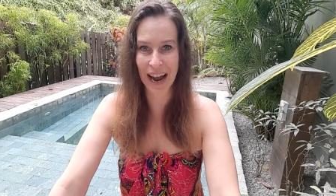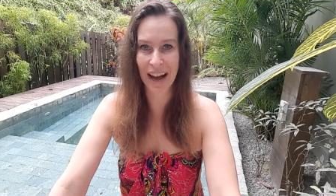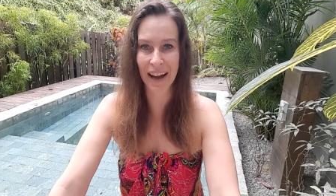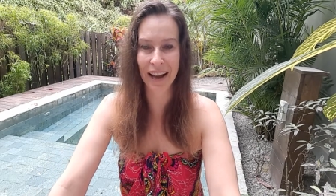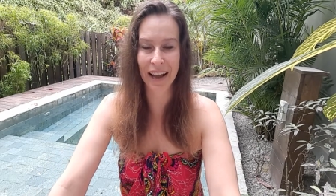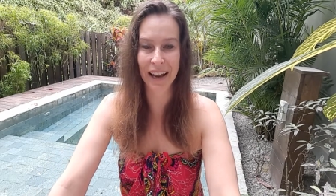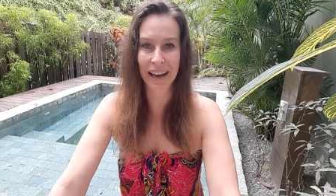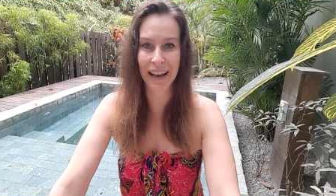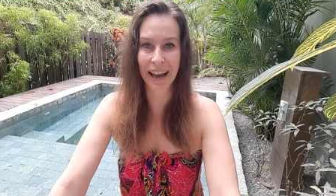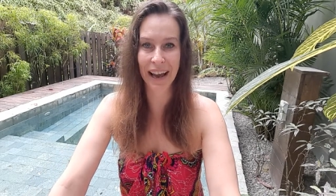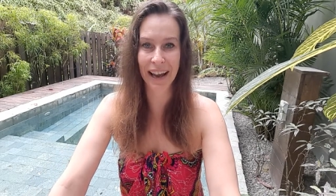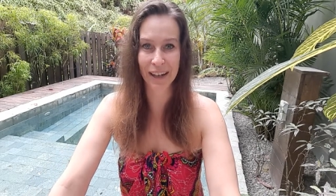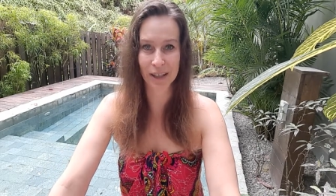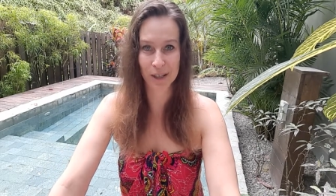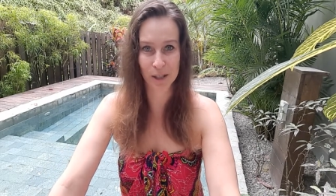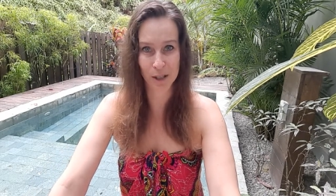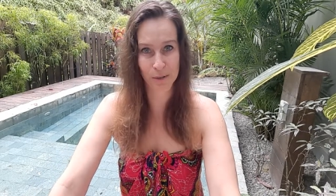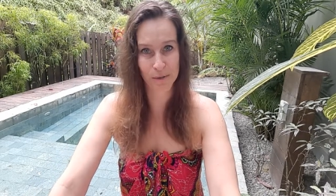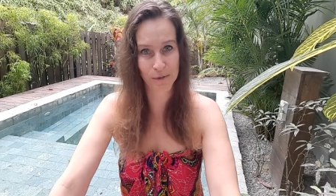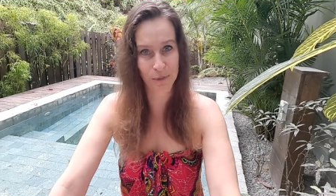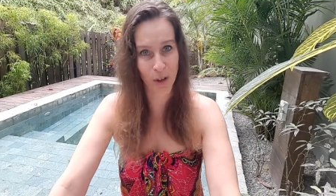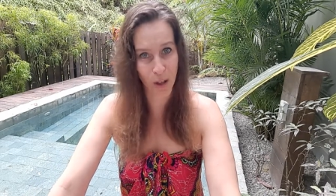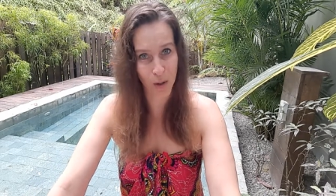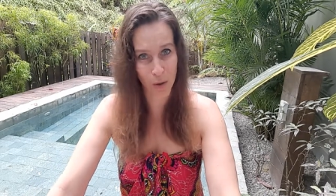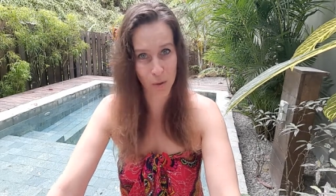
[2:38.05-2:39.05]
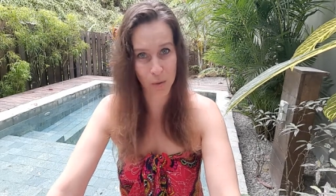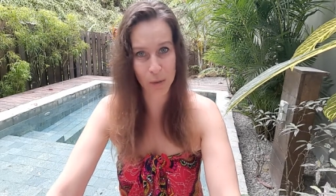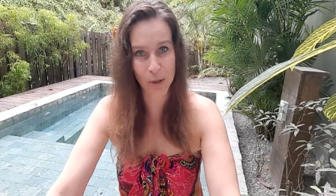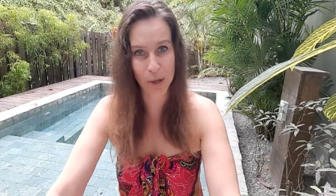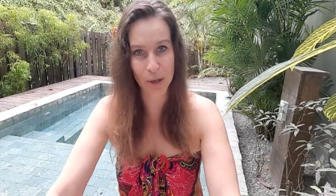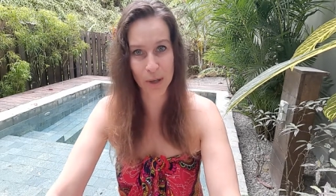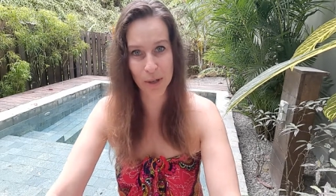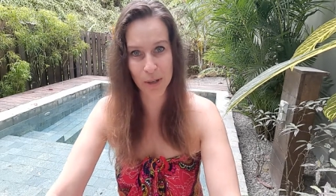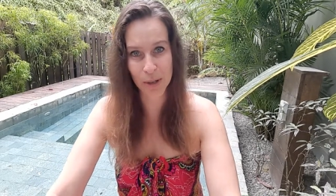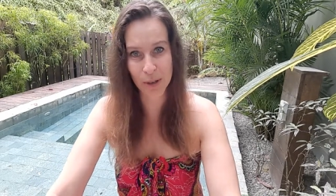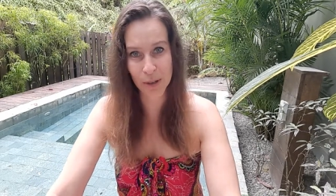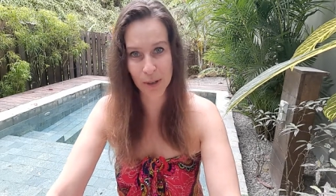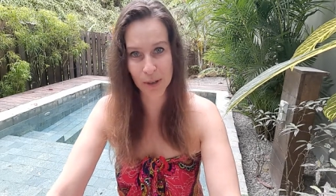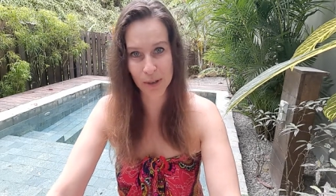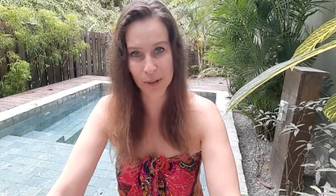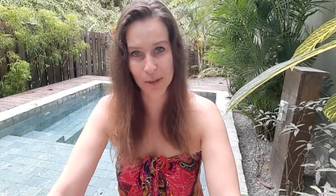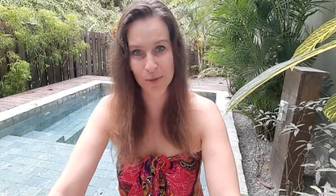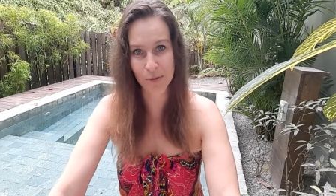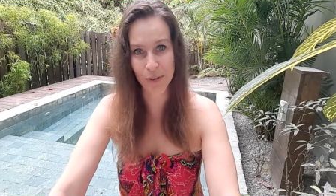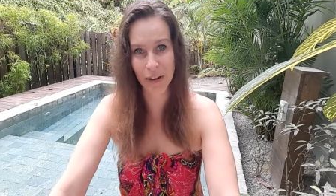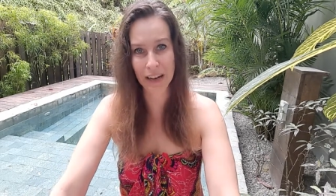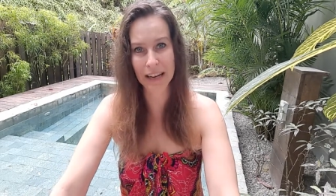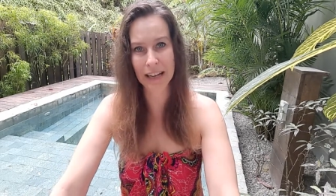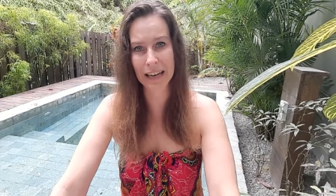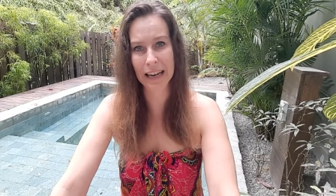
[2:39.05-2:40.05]
I actually followed a, a
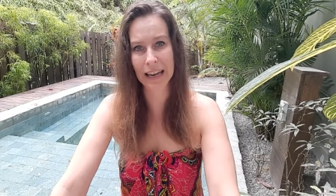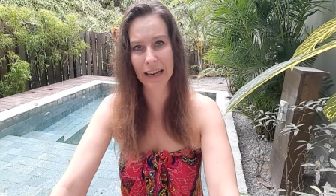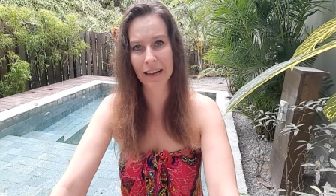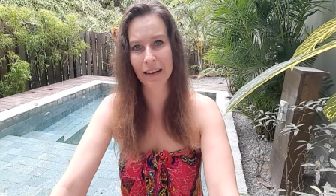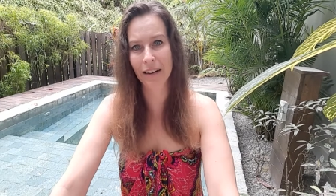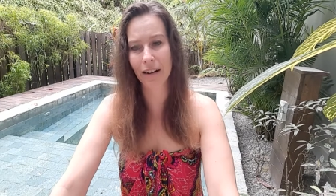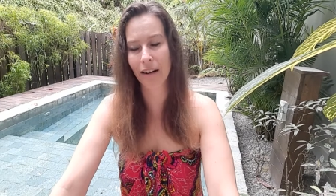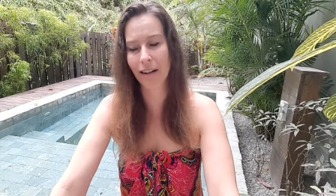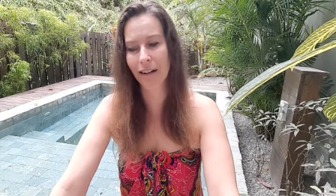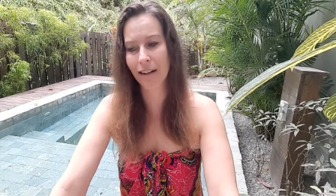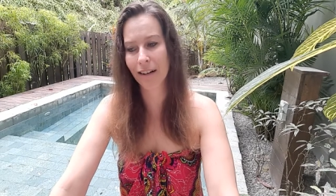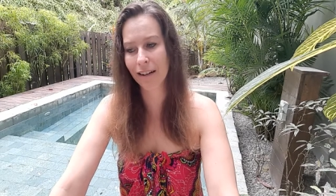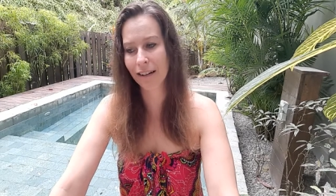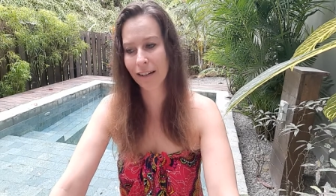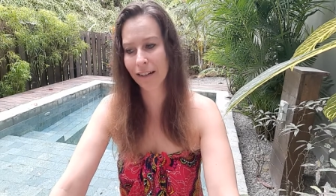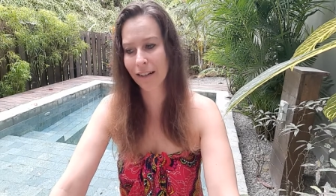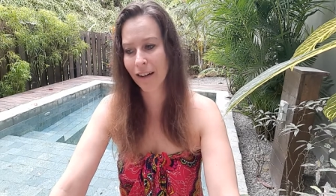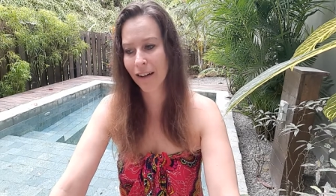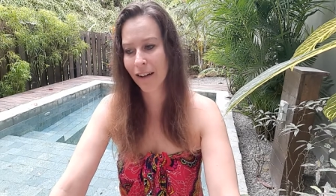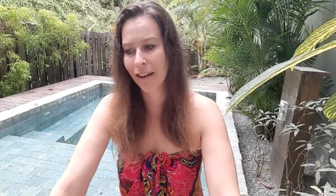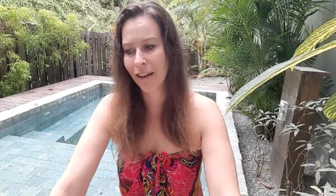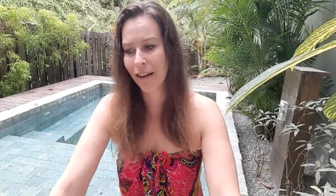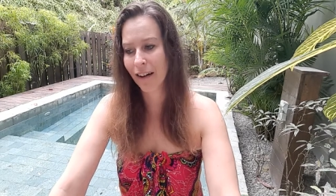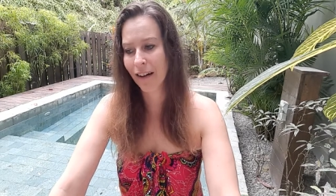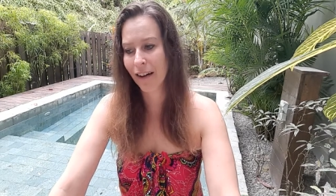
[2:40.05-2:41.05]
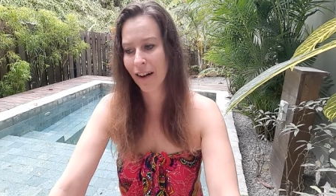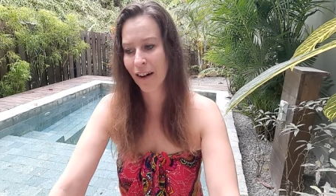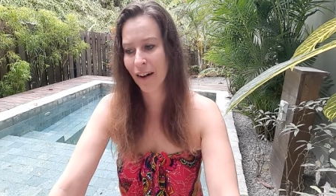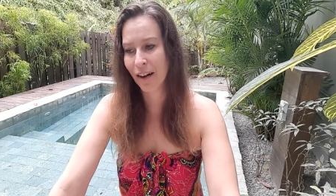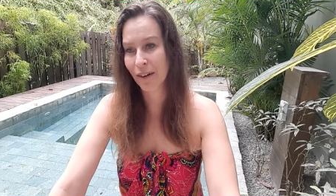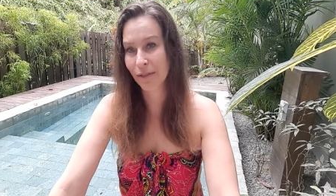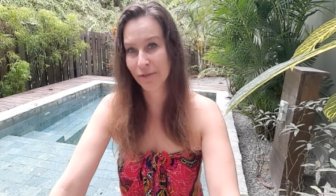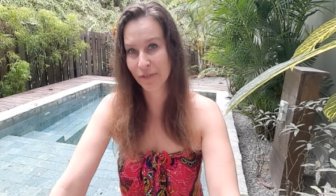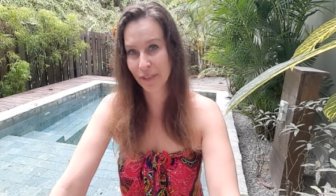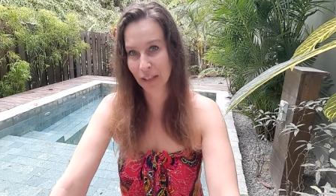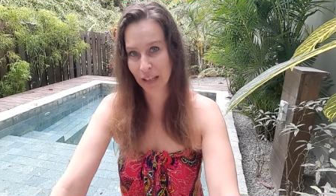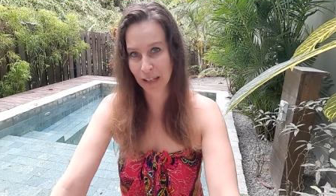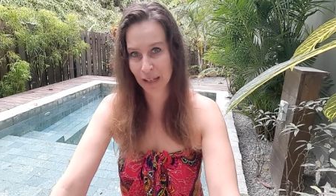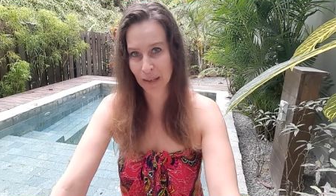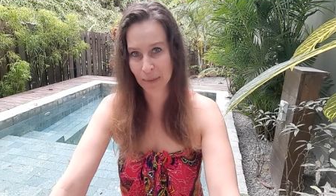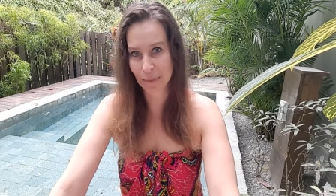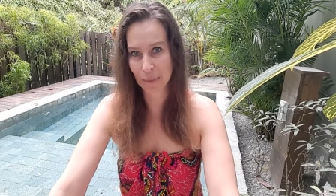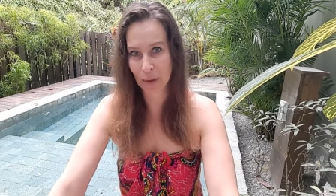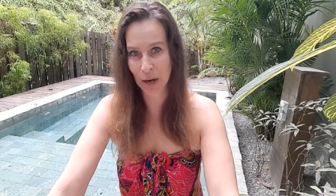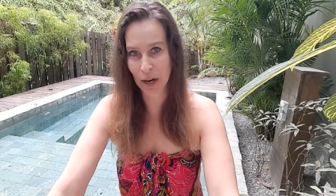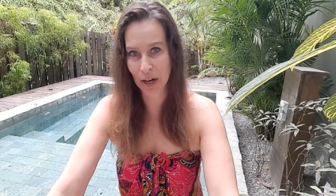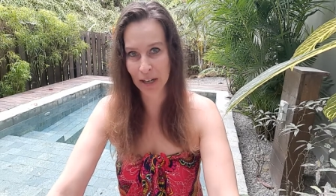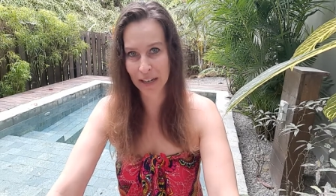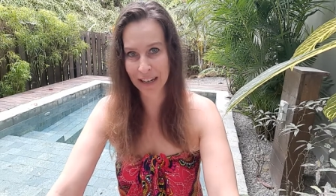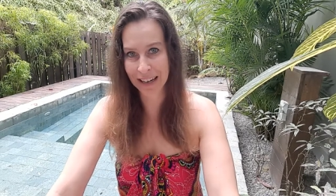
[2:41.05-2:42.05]
training on uh, affiliate
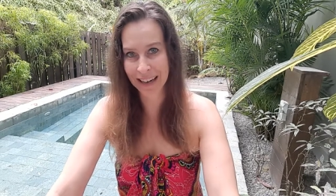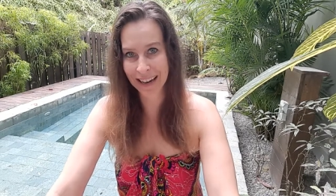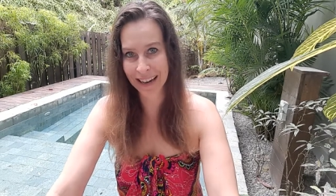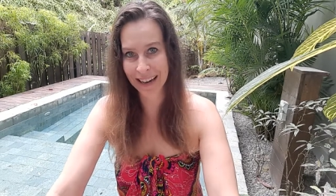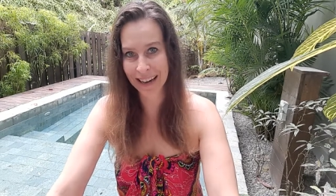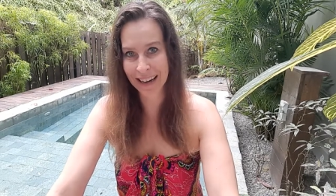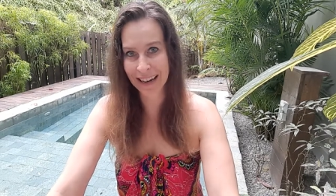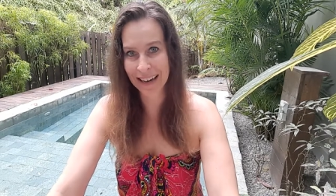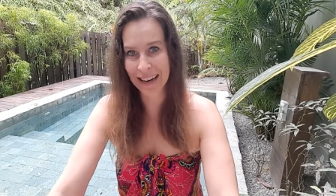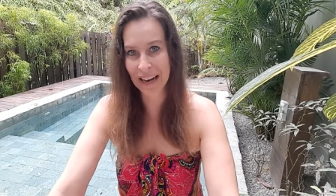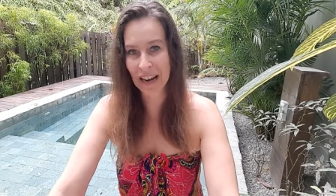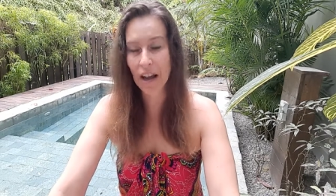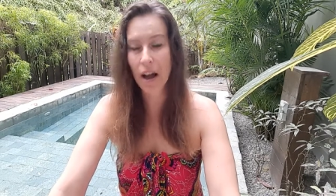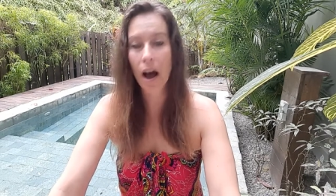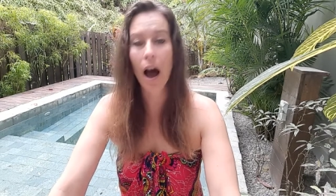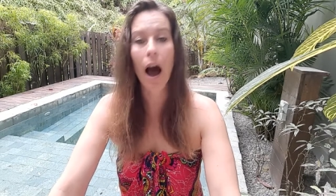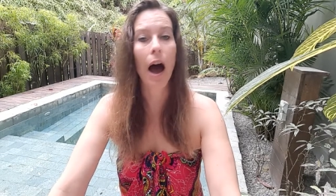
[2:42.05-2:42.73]
marketing,